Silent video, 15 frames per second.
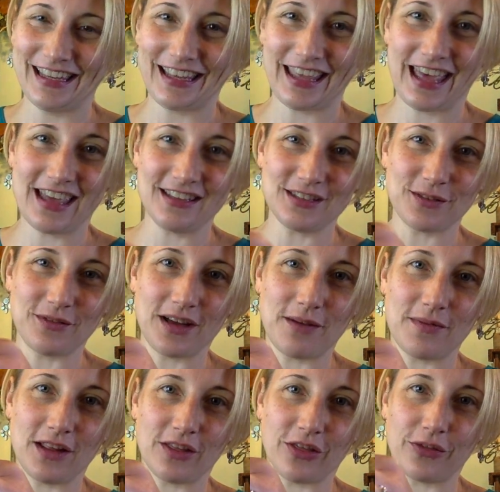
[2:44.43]
Okay, so I'm
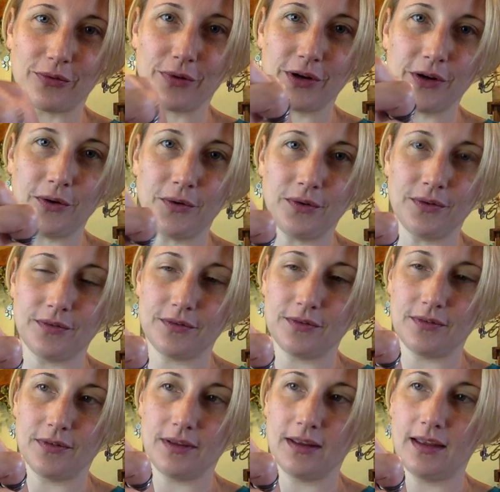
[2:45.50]
coming through.
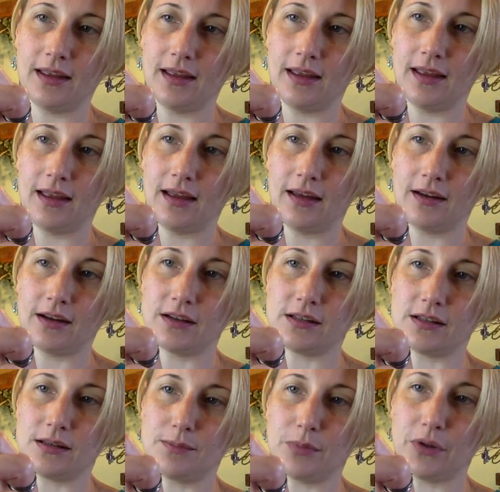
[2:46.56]
I'm going to
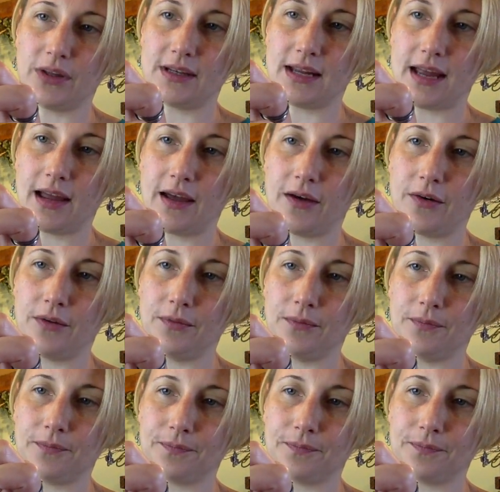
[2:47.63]
pull it down.